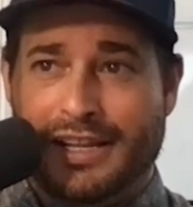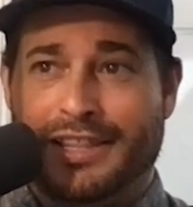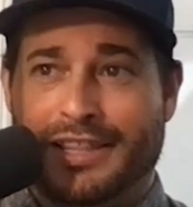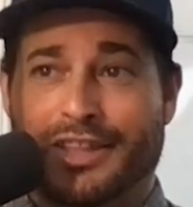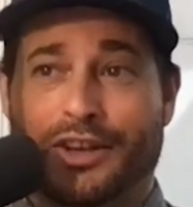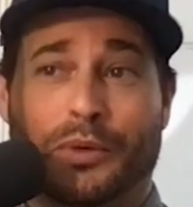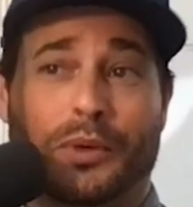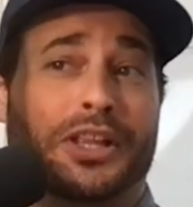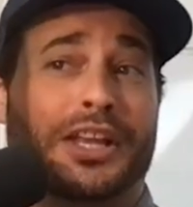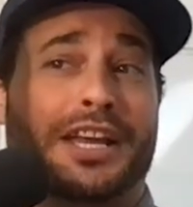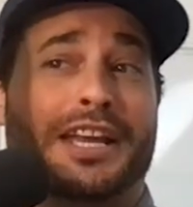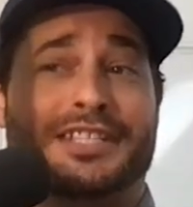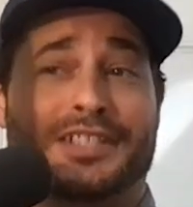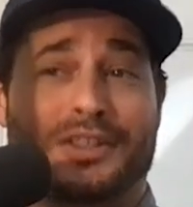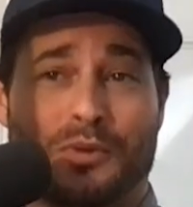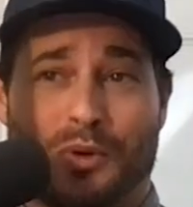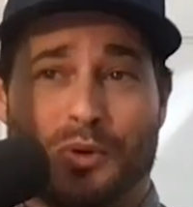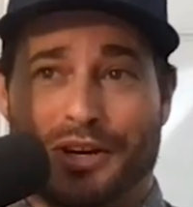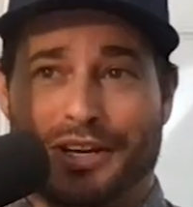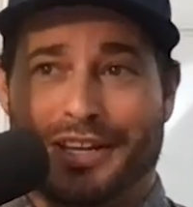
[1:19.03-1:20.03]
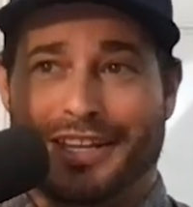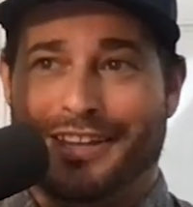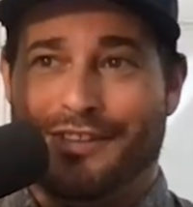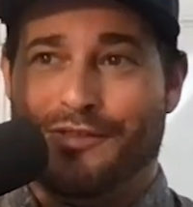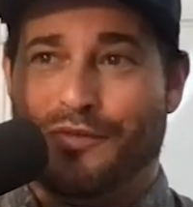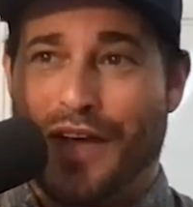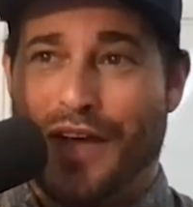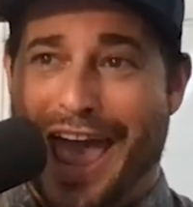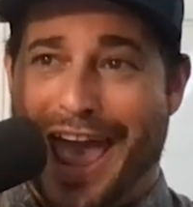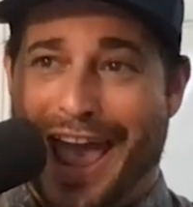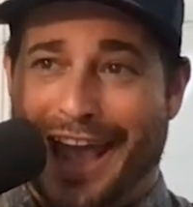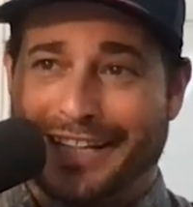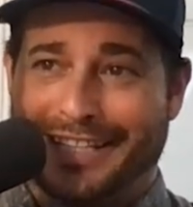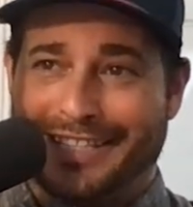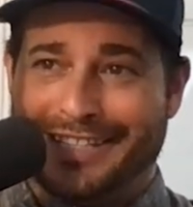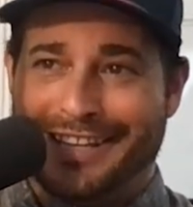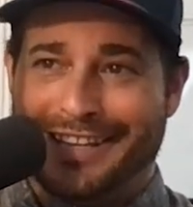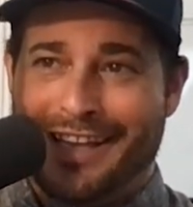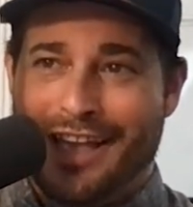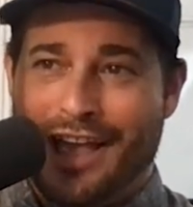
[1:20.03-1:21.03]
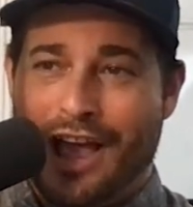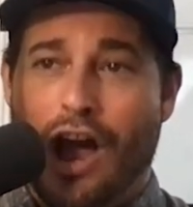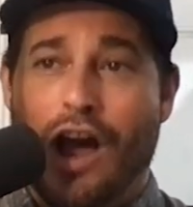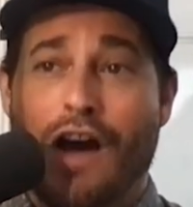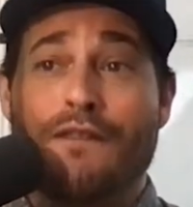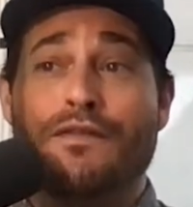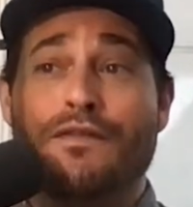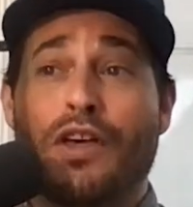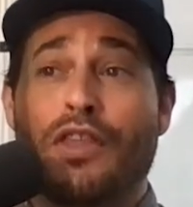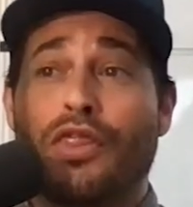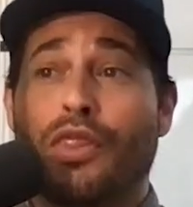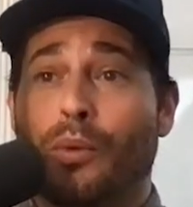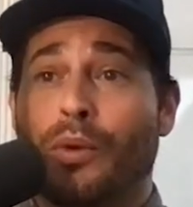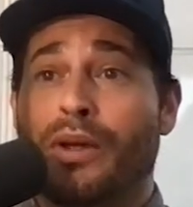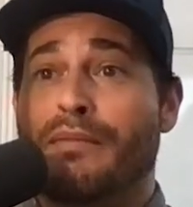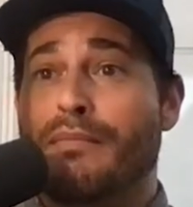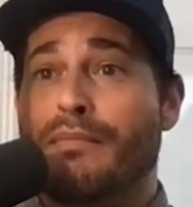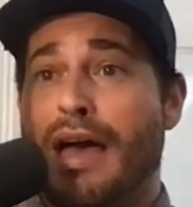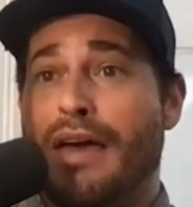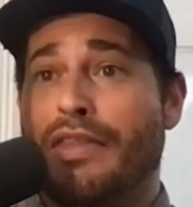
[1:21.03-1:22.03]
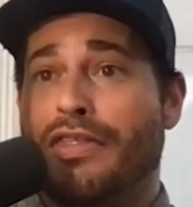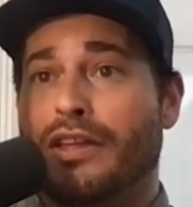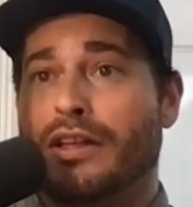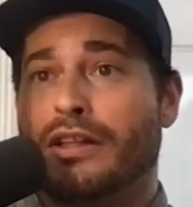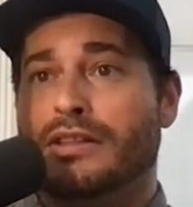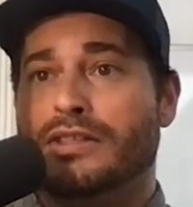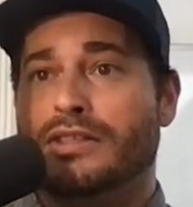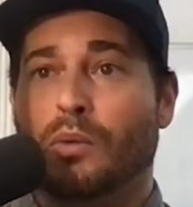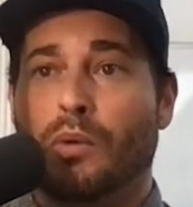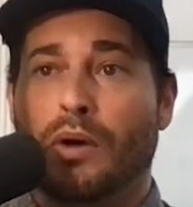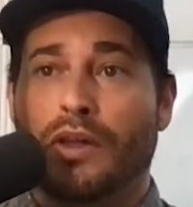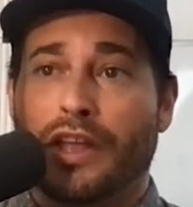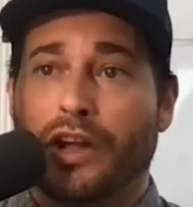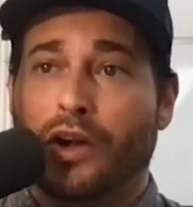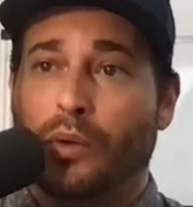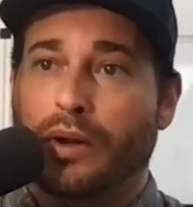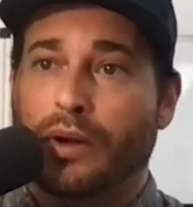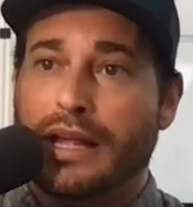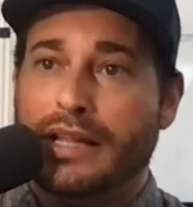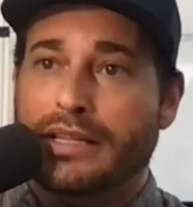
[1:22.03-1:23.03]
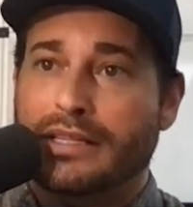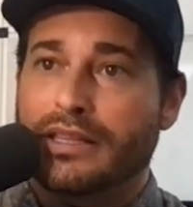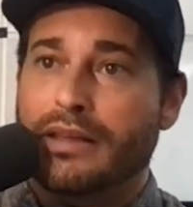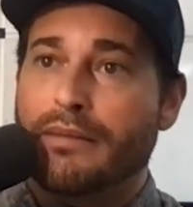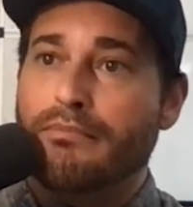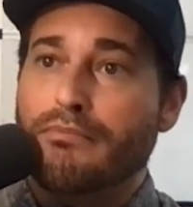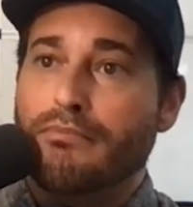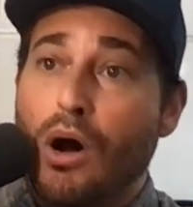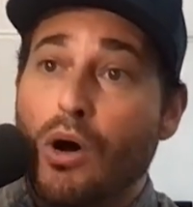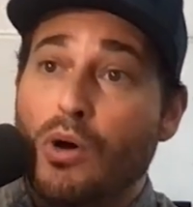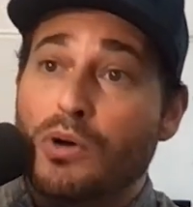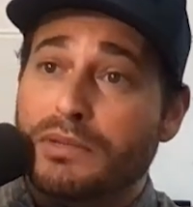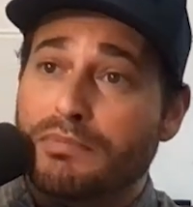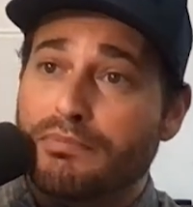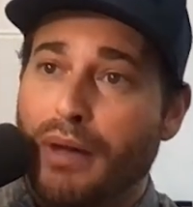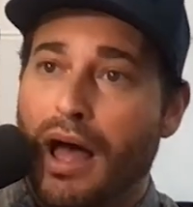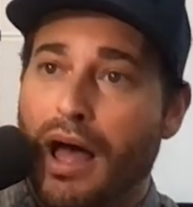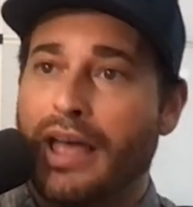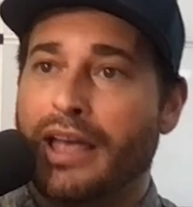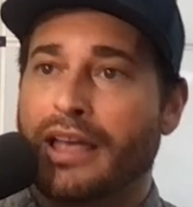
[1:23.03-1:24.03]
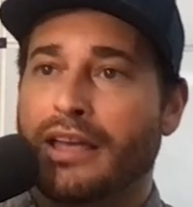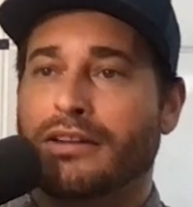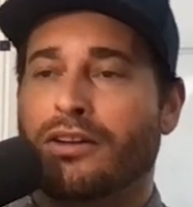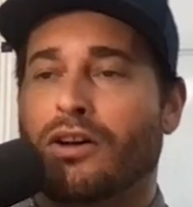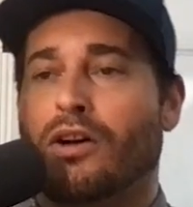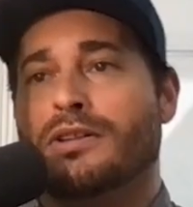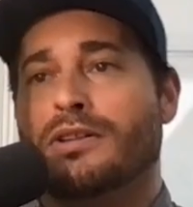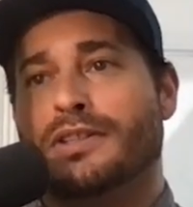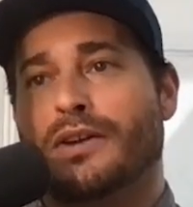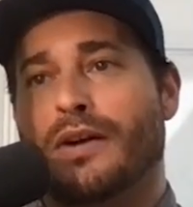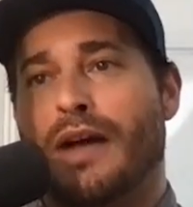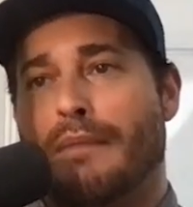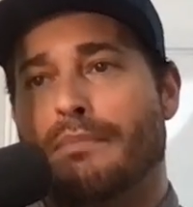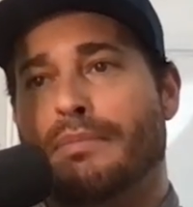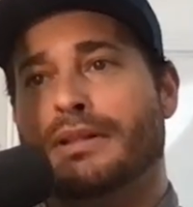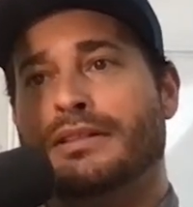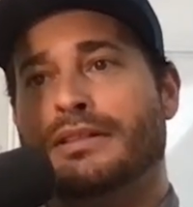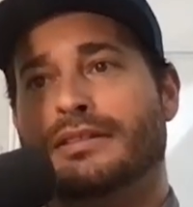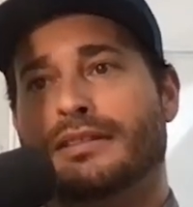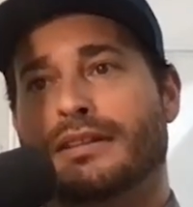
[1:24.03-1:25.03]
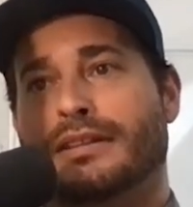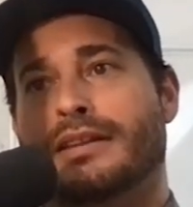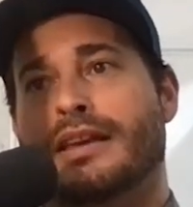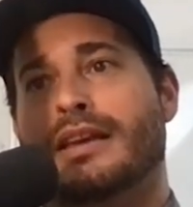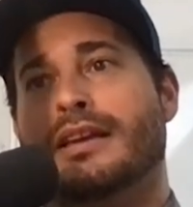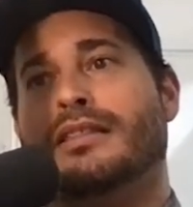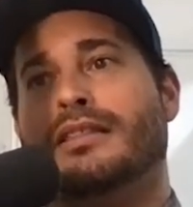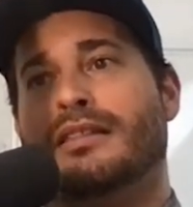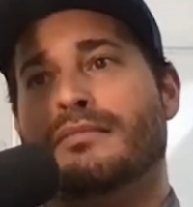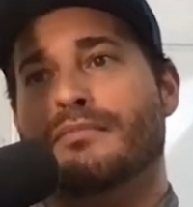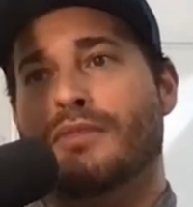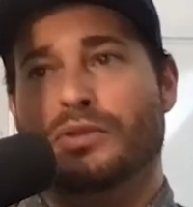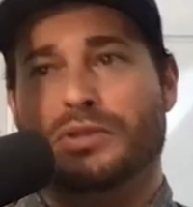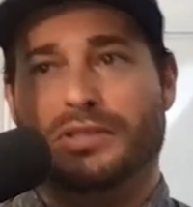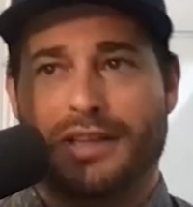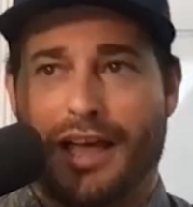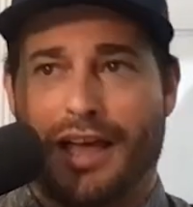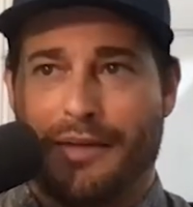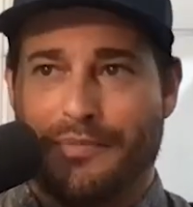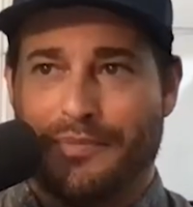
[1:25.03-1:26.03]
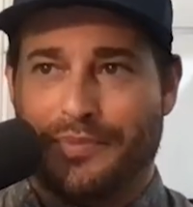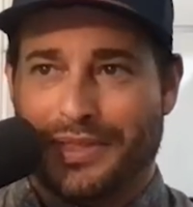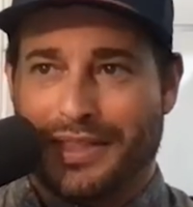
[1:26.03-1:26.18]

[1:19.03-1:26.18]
There really isn't one. In fact, of the three methods, the one that creates the most buy-in also happens to take the most time.